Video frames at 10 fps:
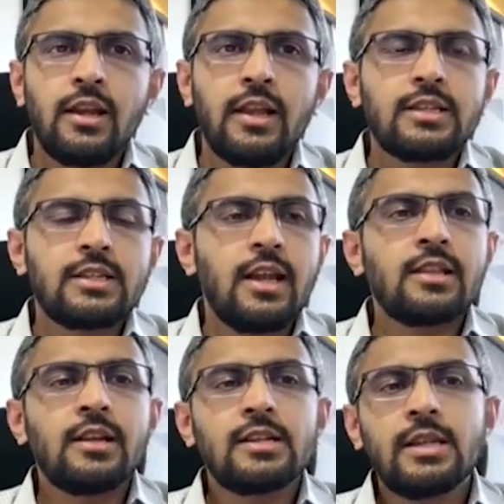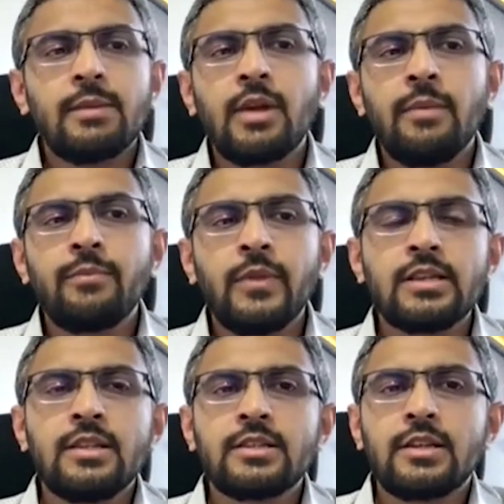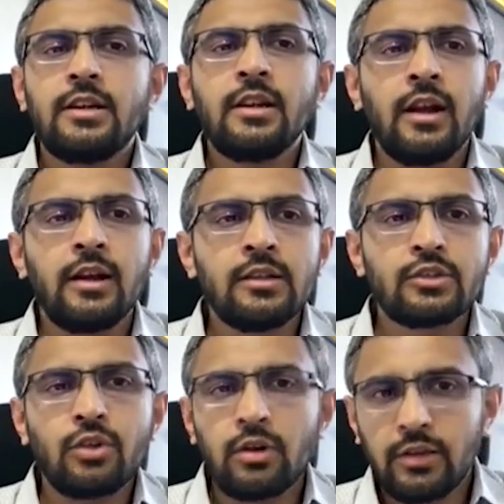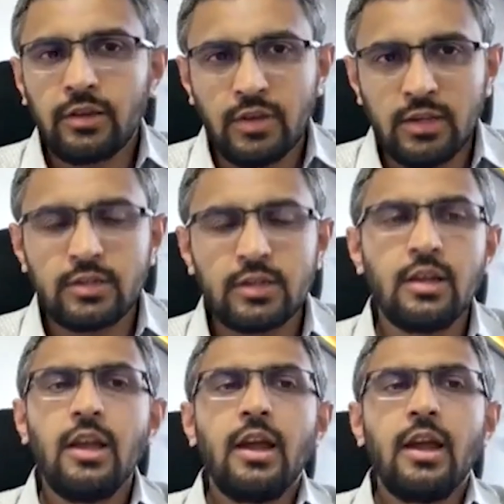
Let's take that some company is listed in London Stock Exchange,